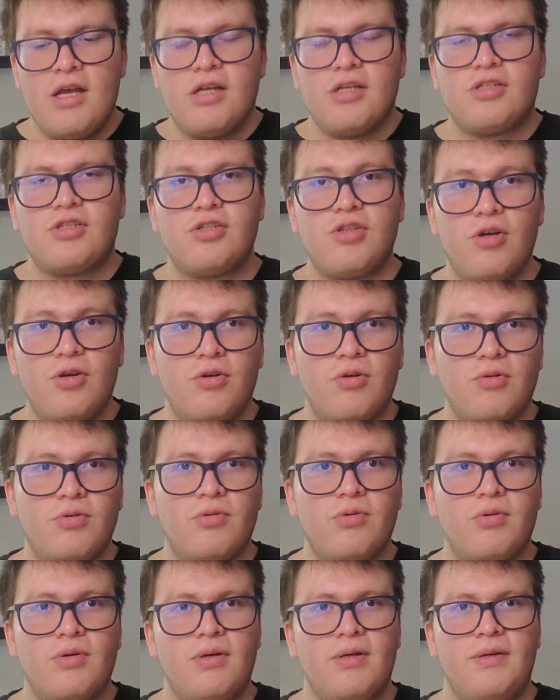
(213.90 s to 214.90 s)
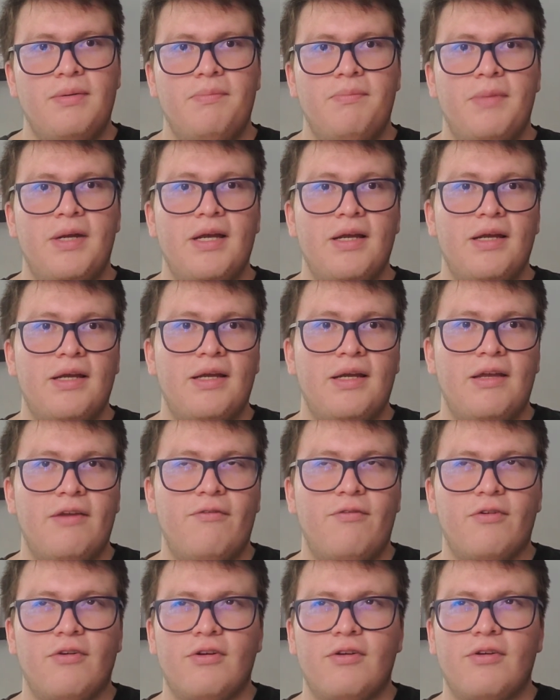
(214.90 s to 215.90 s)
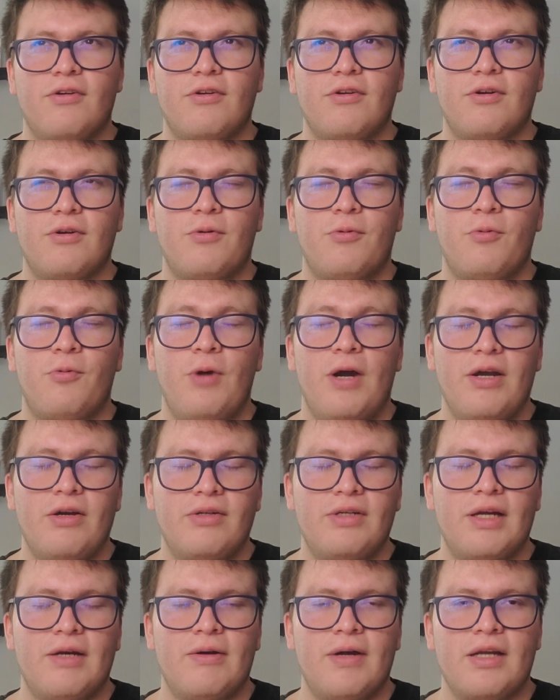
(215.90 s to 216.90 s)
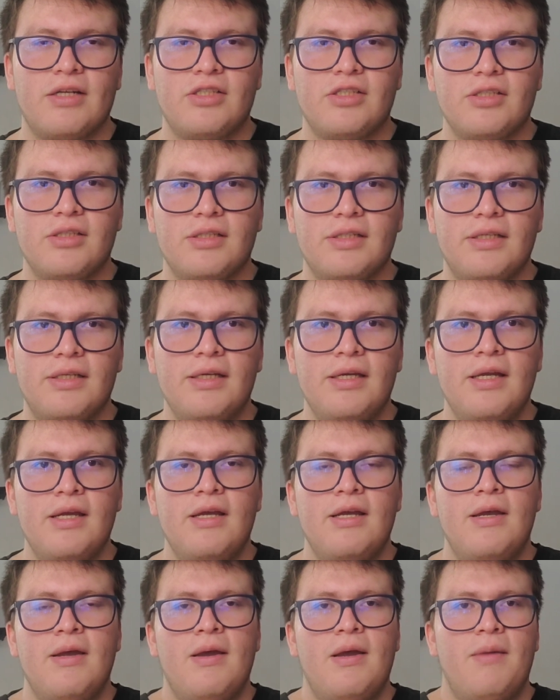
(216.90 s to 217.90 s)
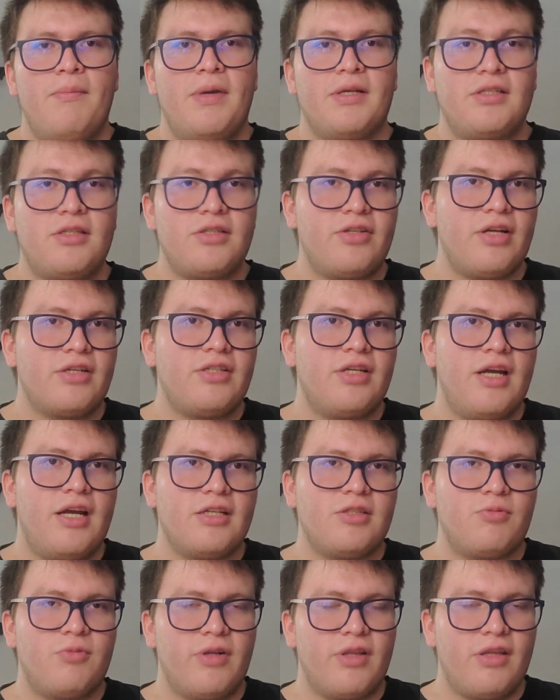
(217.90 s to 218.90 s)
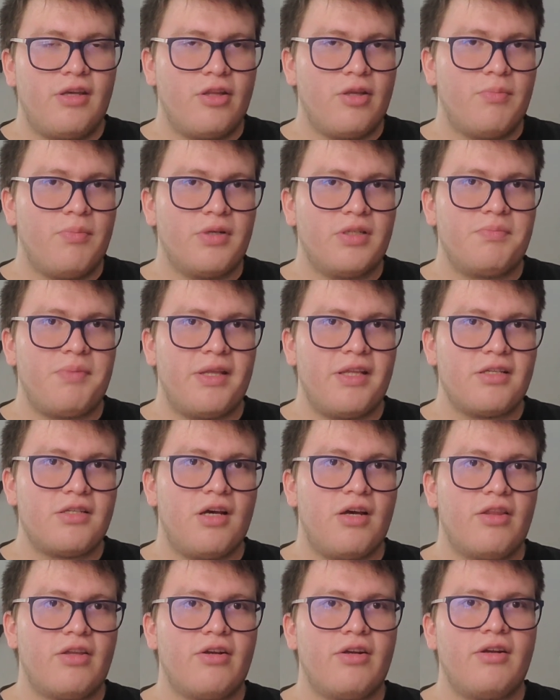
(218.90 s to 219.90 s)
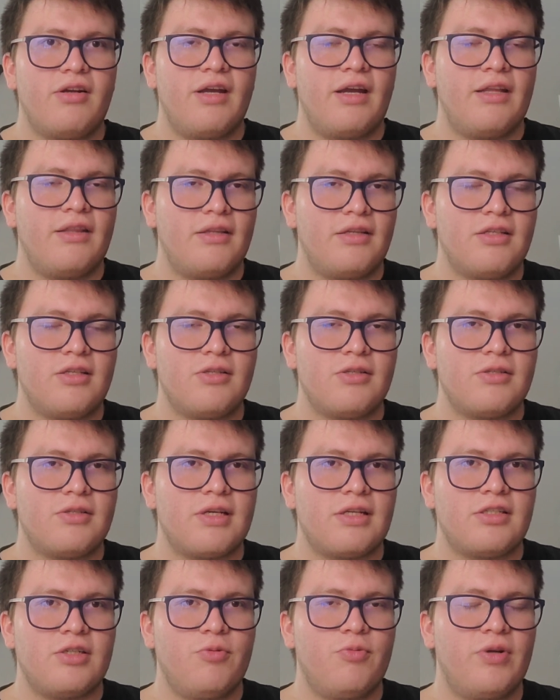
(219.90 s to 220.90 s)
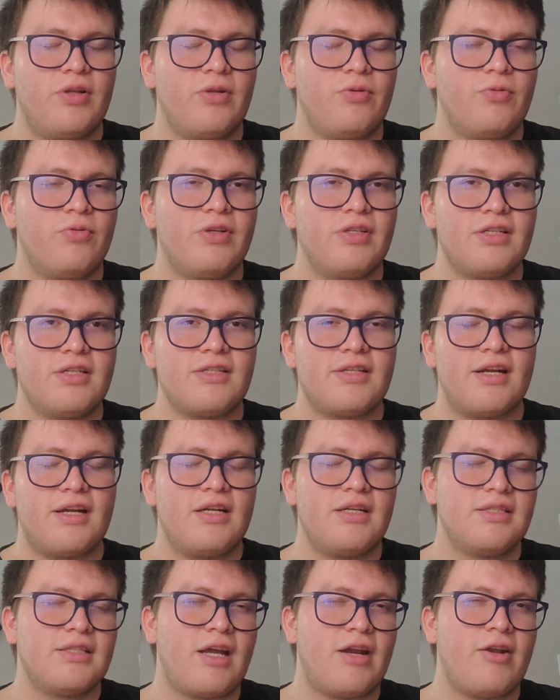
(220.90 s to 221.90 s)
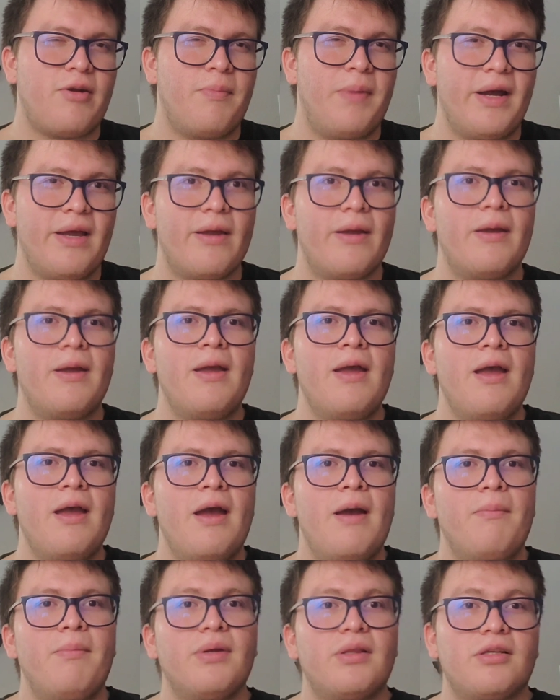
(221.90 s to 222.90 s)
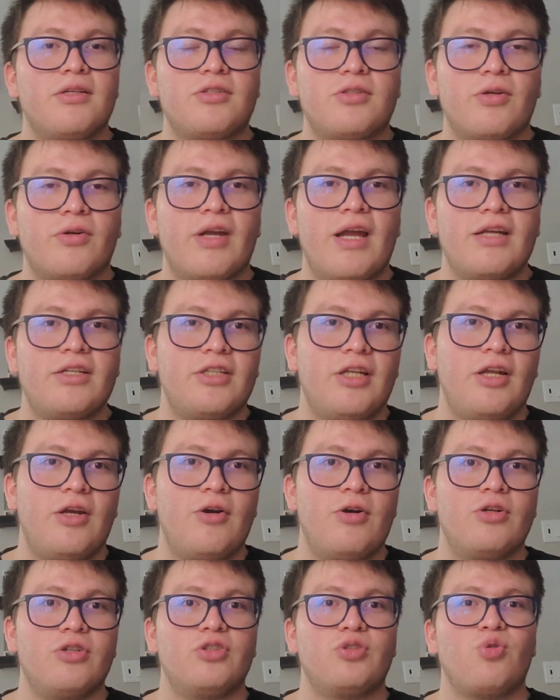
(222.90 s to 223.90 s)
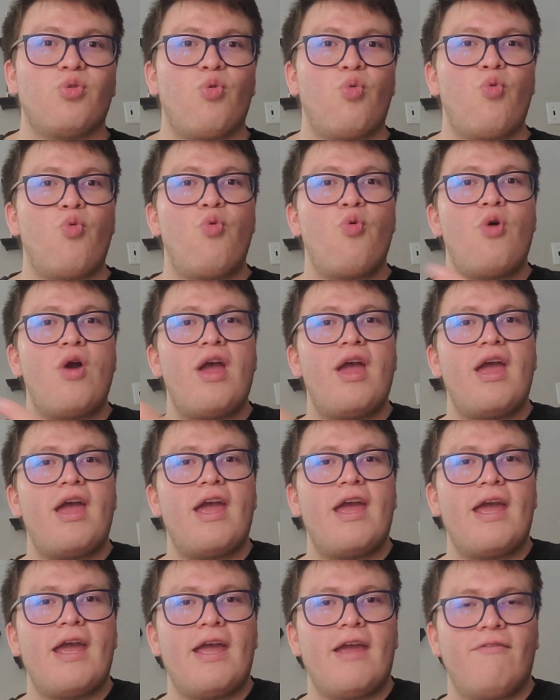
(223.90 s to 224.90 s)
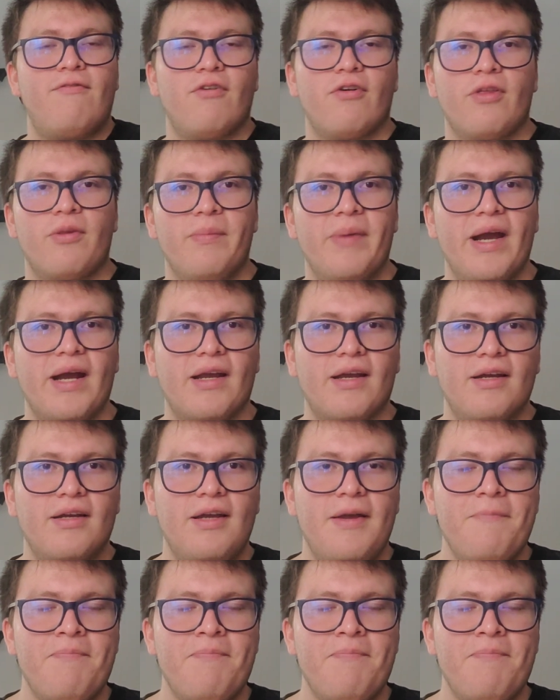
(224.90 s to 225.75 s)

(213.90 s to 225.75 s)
So for a while now, actually, my sister actually has one of the other books by this author, and this is actually one of the reasons that I decided to buy it. But the story actually goes way farther back.